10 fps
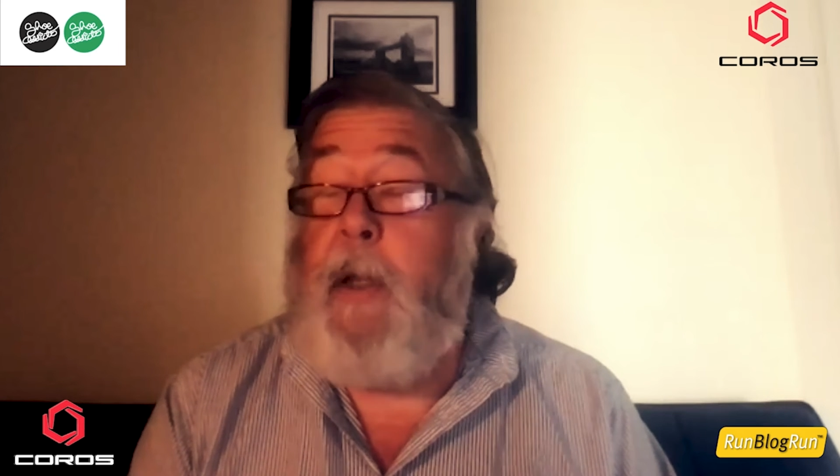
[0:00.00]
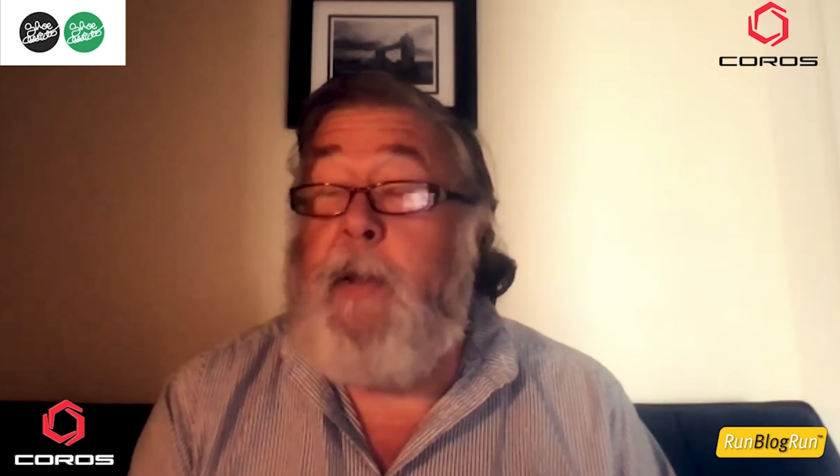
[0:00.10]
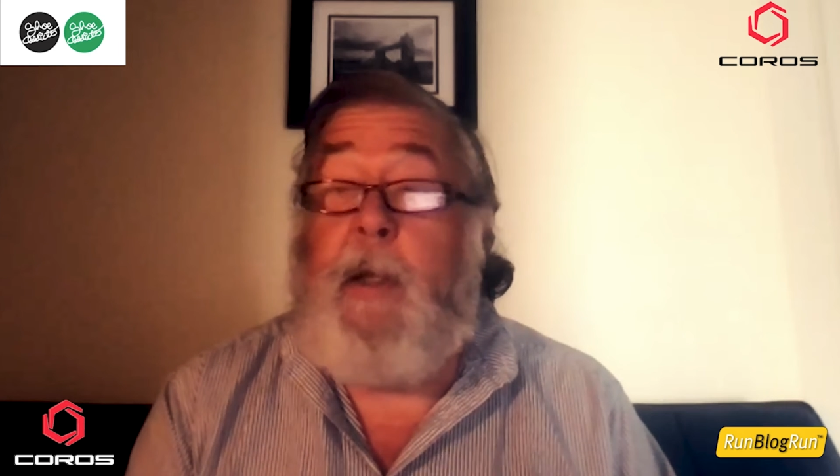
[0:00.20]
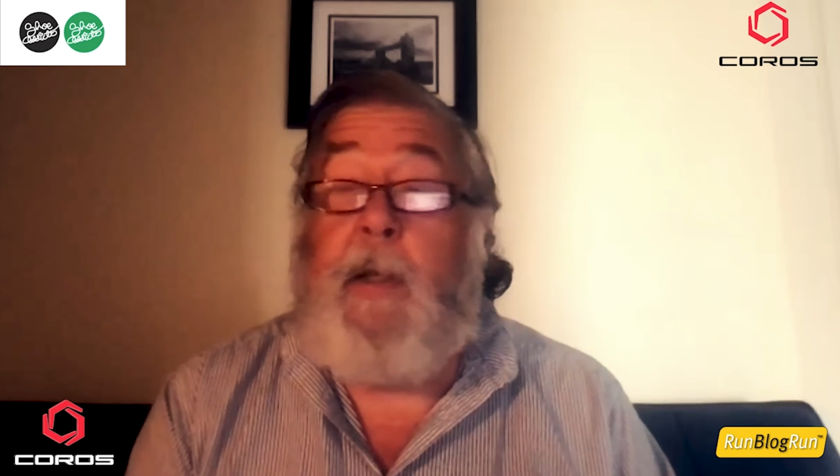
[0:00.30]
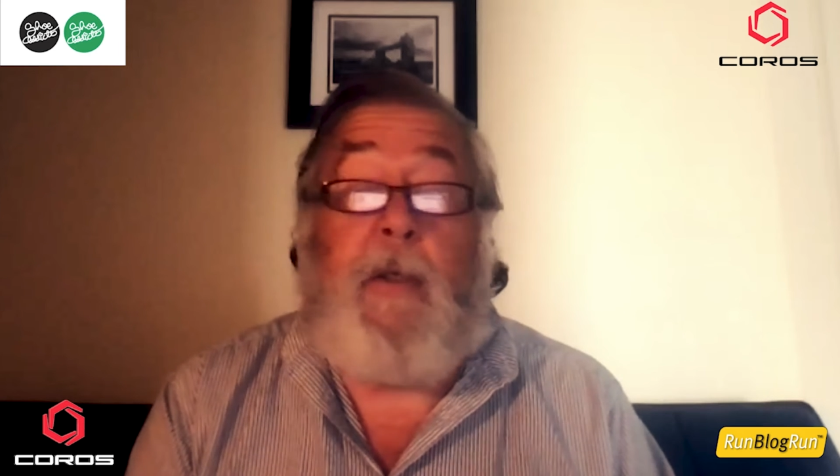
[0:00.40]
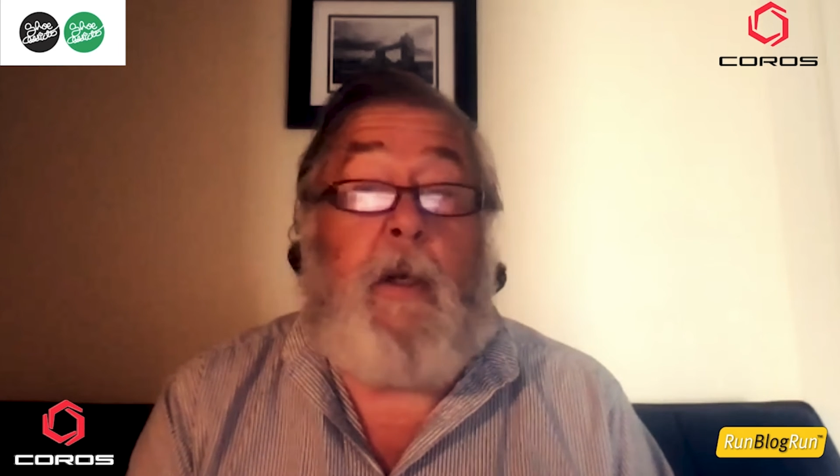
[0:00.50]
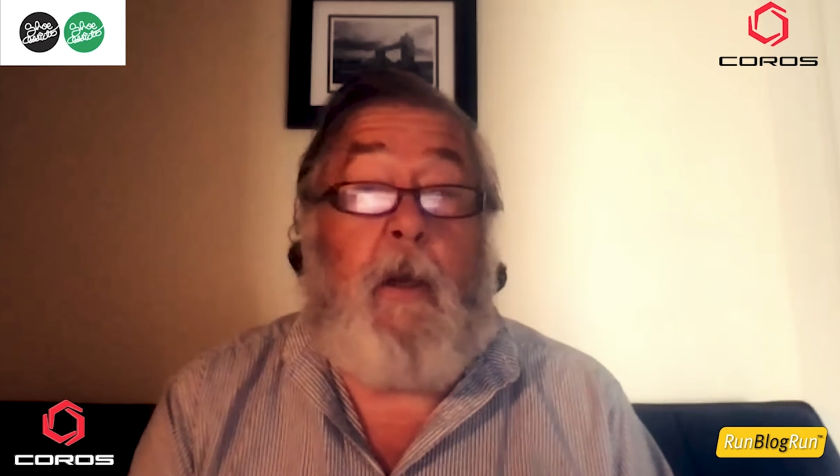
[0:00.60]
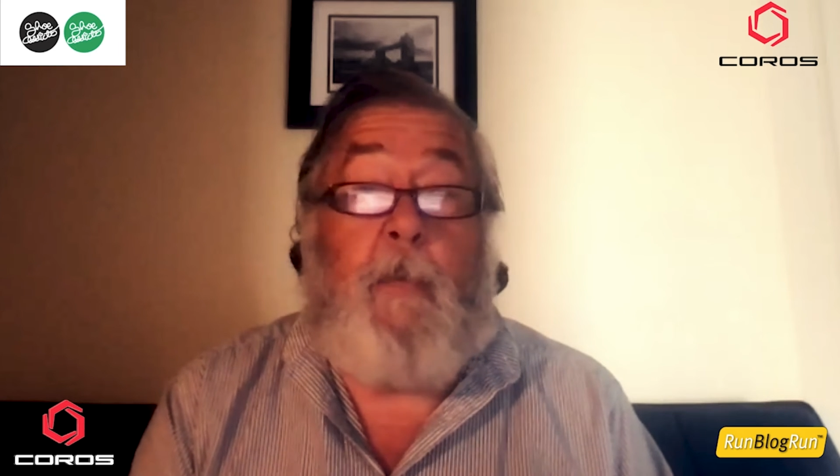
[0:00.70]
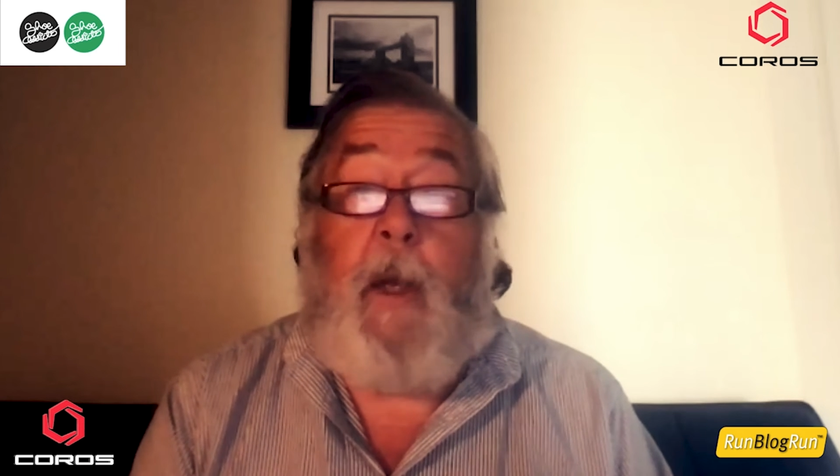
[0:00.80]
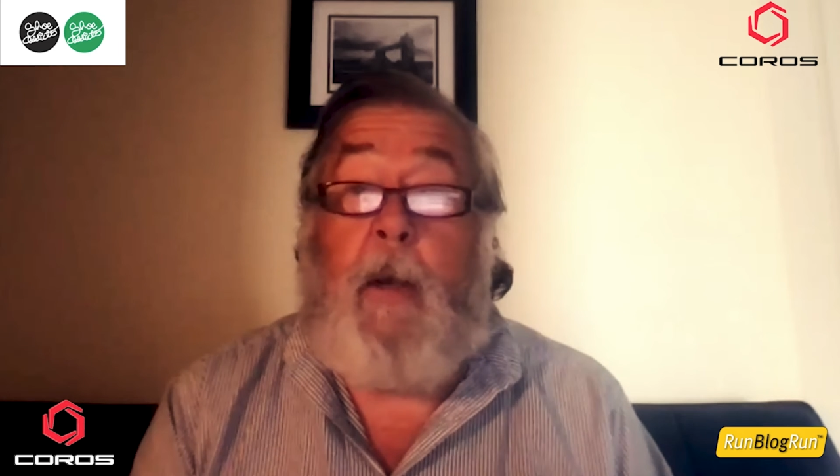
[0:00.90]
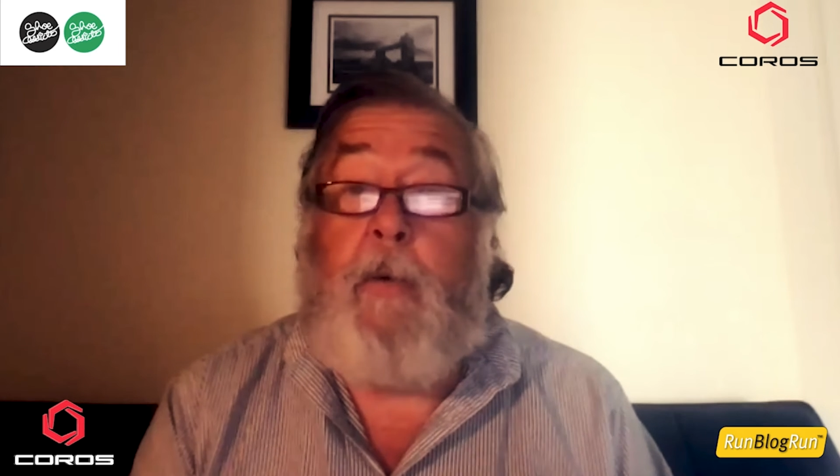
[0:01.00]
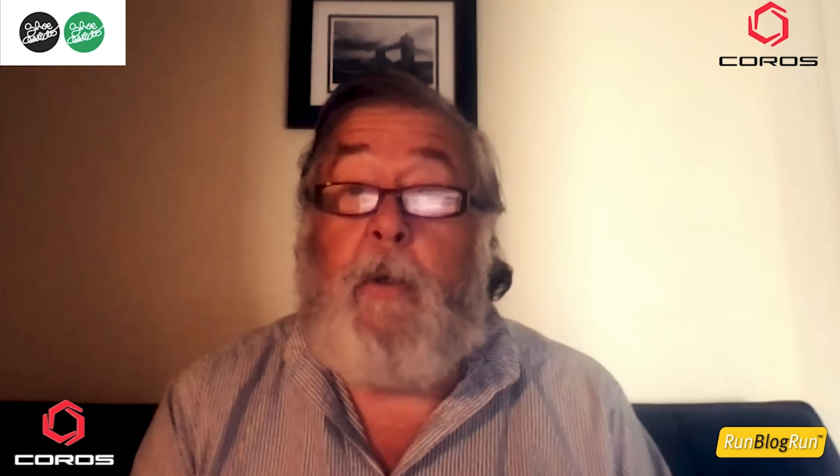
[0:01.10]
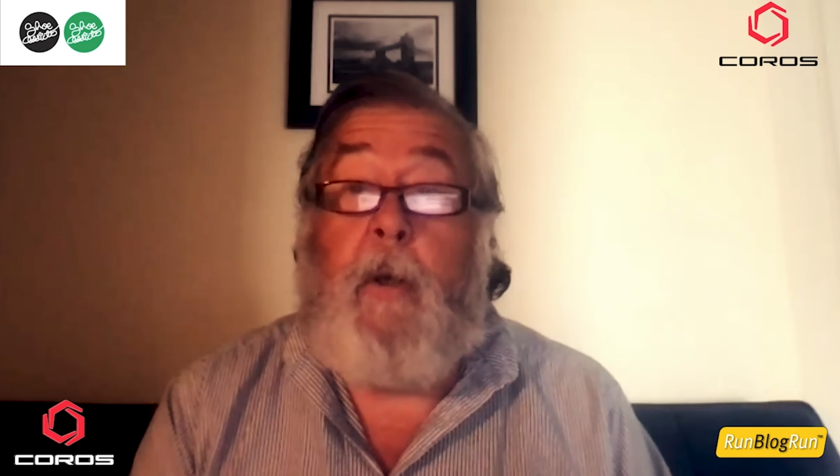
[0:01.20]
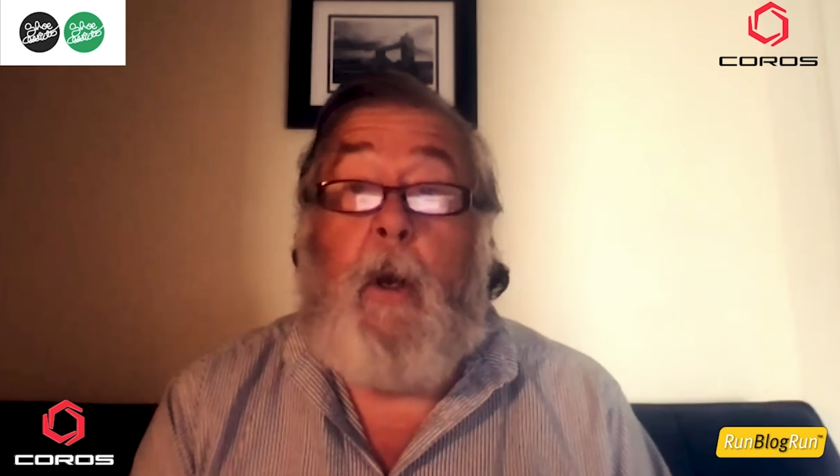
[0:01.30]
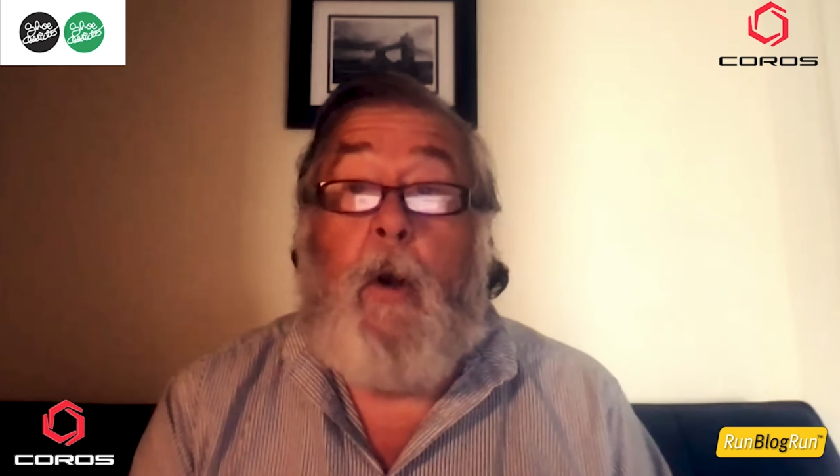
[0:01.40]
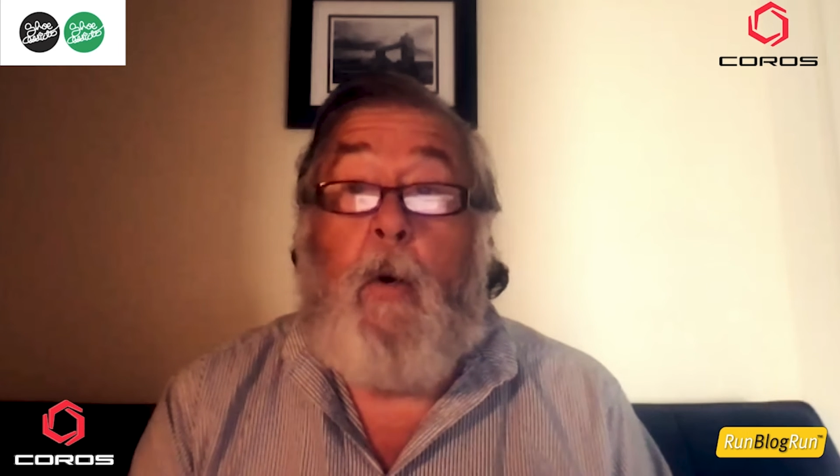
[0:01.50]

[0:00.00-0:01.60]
I think it's going to come down to